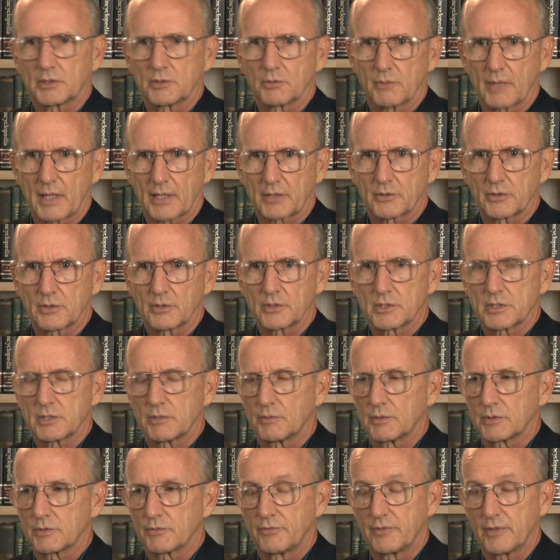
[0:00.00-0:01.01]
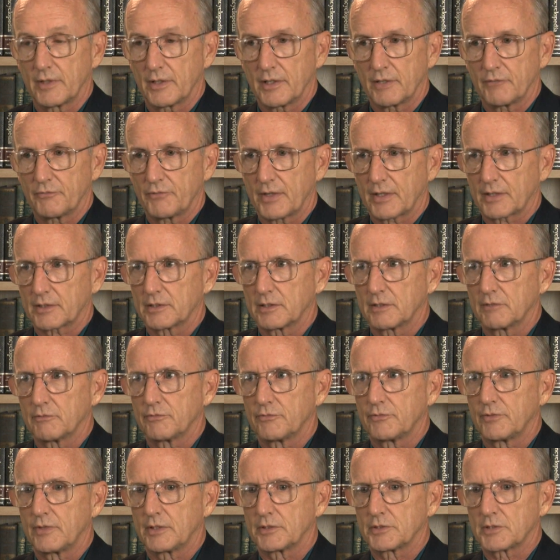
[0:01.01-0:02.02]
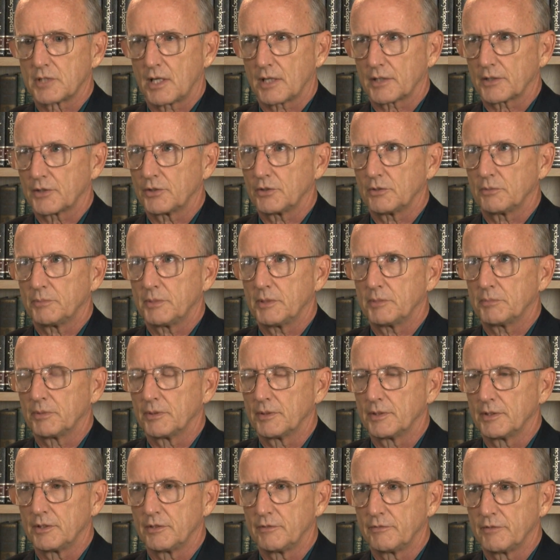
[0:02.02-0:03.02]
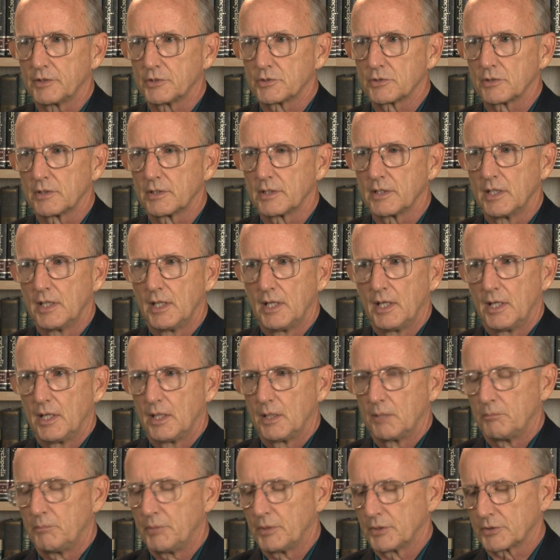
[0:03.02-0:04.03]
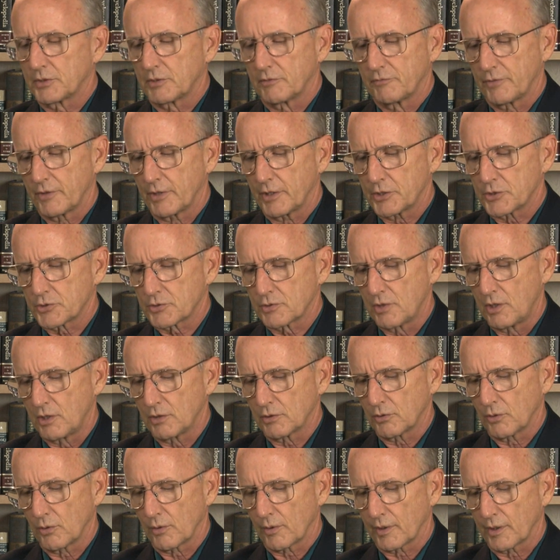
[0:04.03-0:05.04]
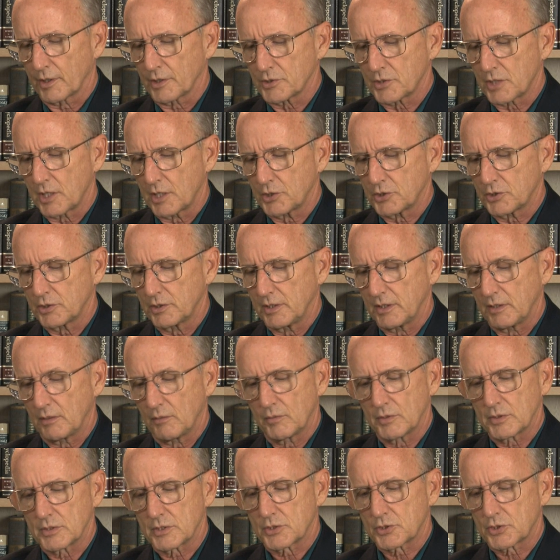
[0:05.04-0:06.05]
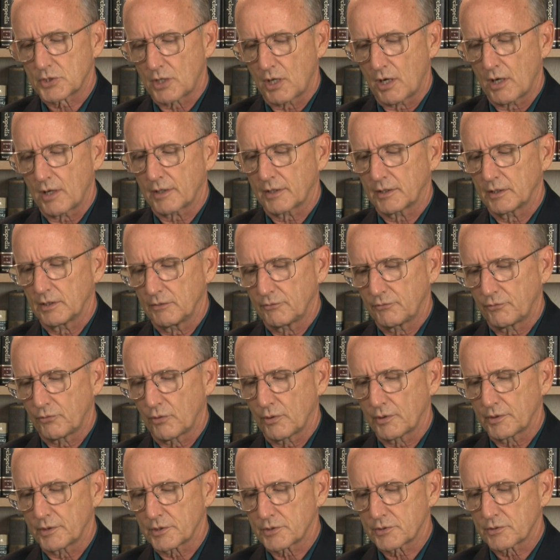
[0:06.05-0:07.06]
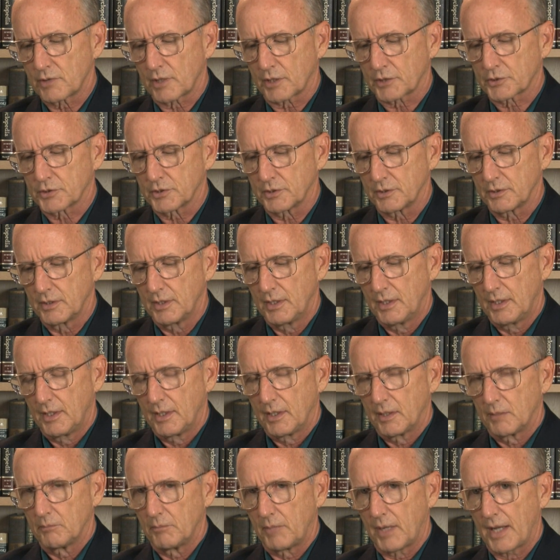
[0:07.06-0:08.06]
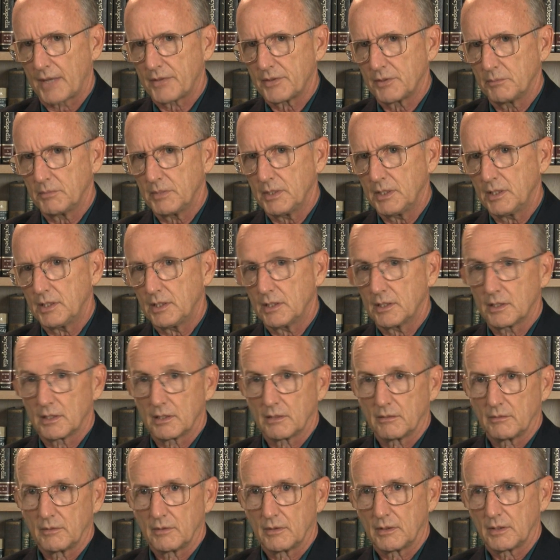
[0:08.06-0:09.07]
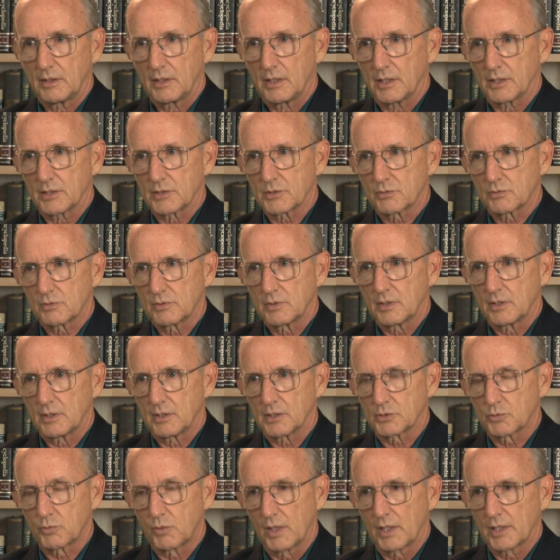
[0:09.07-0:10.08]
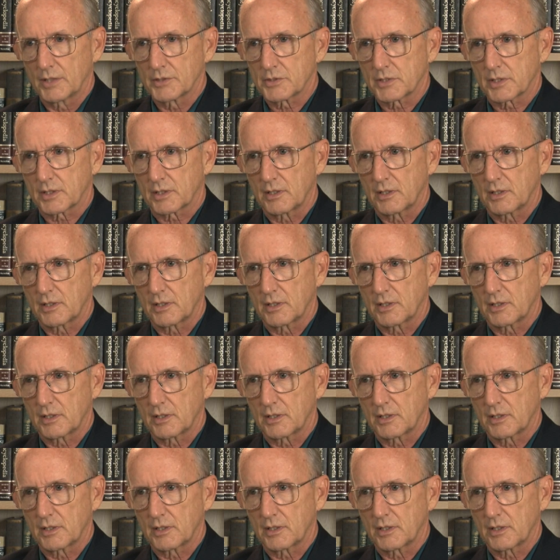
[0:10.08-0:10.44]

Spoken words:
directors. It was very effective talking to people individually, built a very strong organization, and it was targeted for destruction by the media as well as the